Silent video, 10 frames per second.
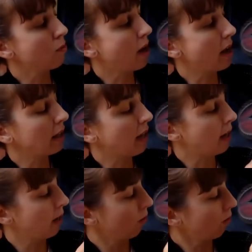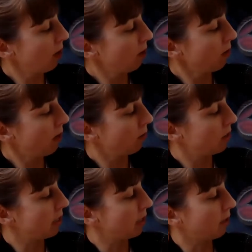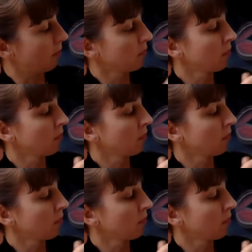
my line right around here.